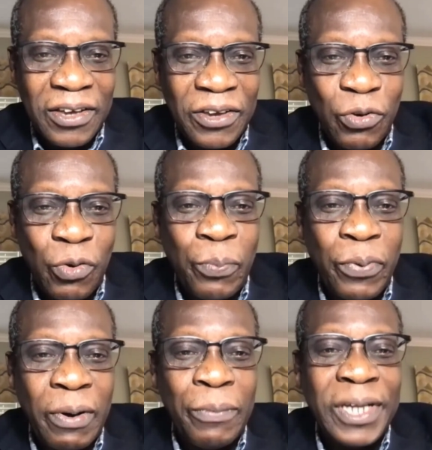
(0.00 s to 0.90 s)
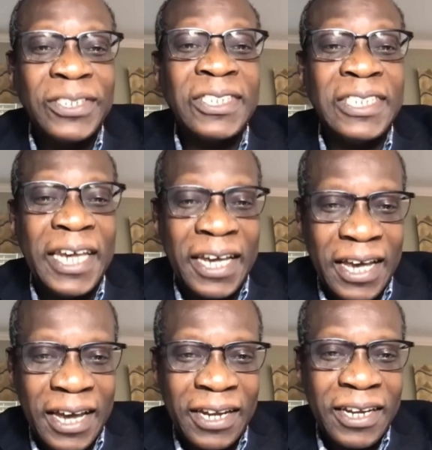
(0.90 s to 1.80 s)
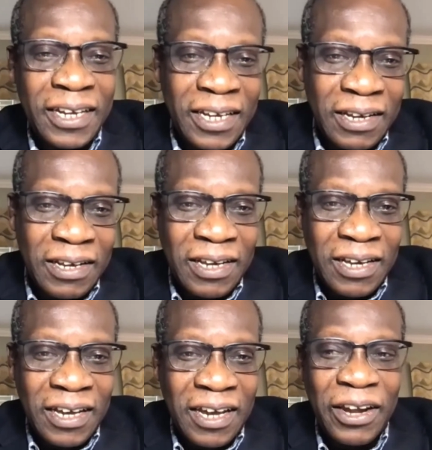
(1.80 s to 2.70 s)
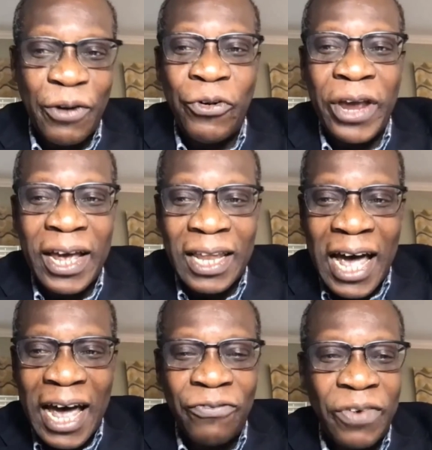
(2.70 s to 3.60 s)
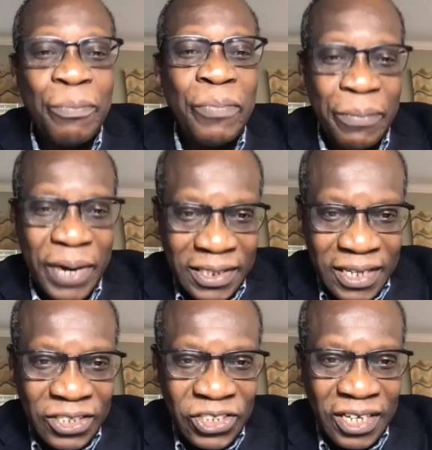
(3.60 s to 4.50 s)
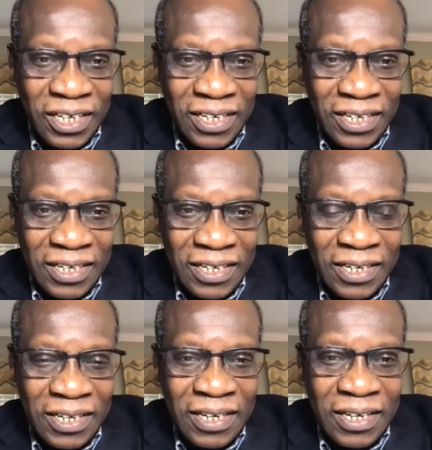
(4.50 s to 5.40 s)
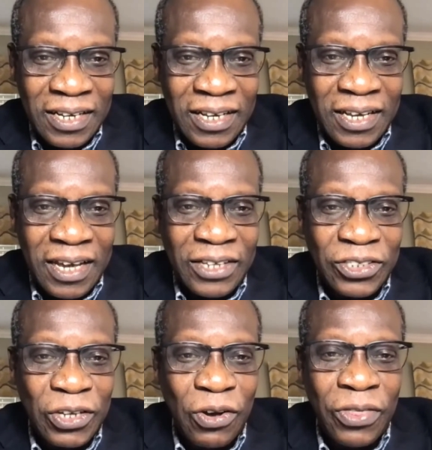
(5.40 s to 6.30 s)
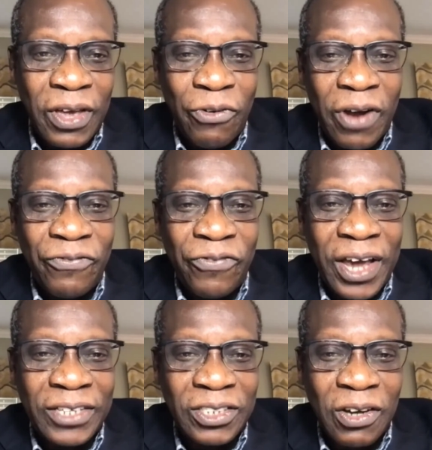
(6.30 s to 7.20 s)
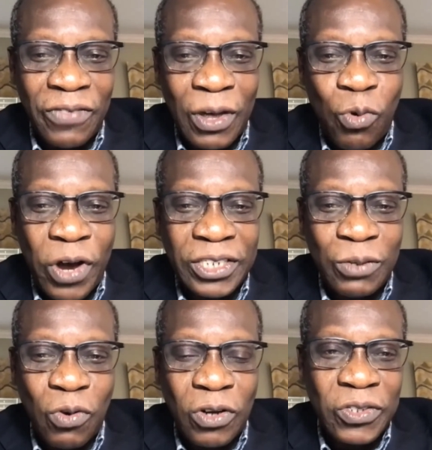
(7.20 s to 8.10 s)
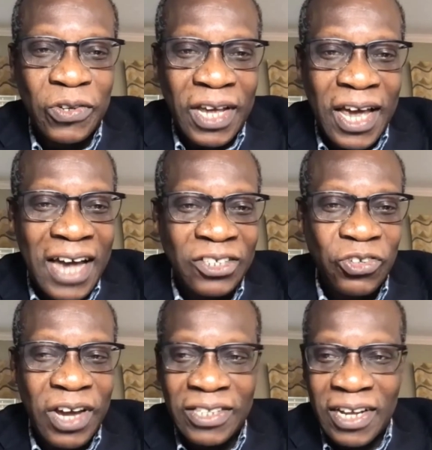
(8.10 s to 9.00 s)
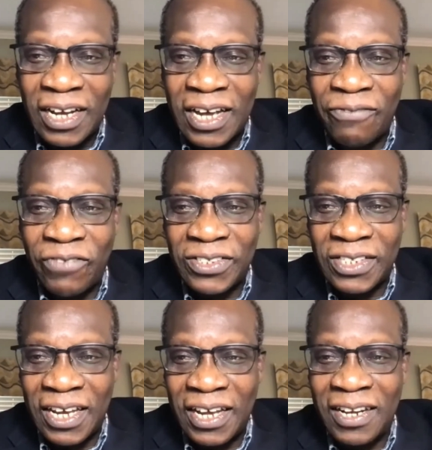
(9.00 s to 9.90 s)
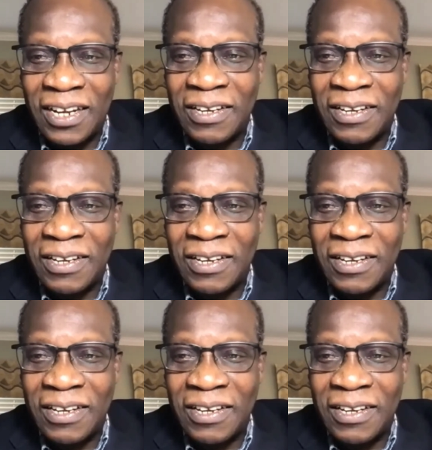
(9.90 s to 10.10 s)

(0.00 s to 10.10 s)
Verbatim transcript: you will probably see it in the real life implementation. And so the reference of the question was to the AstraZeneca vaccine.